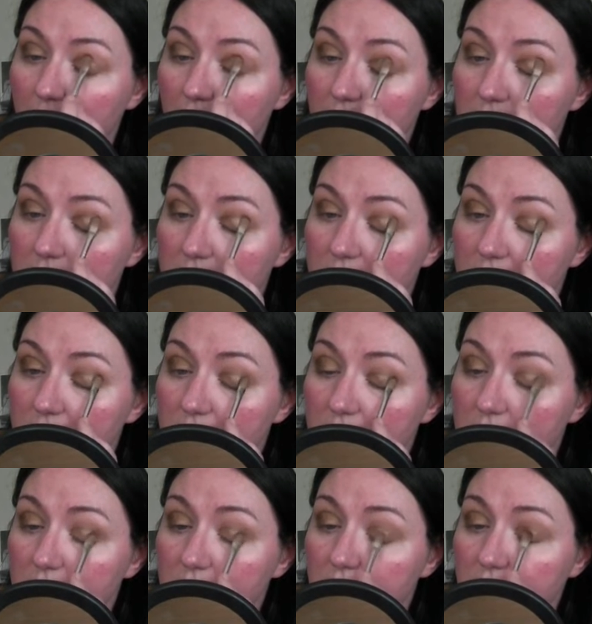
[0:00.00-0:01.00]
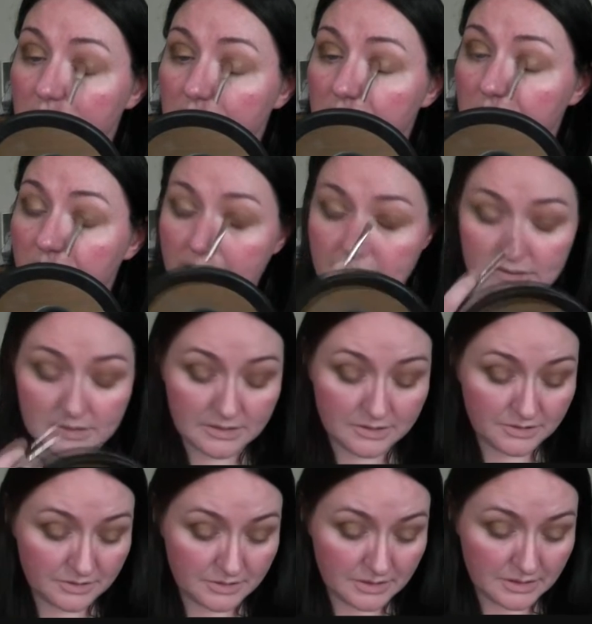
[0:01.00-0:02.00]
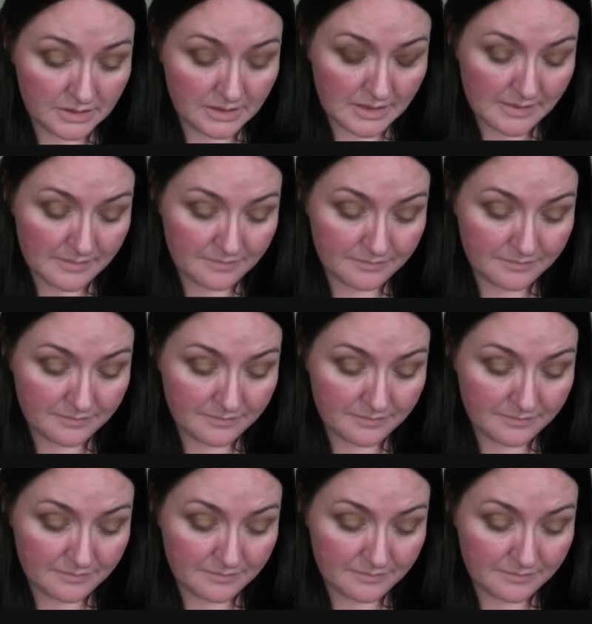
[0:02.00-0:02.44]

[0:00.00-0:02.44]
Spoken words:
And this is sticking nicely to the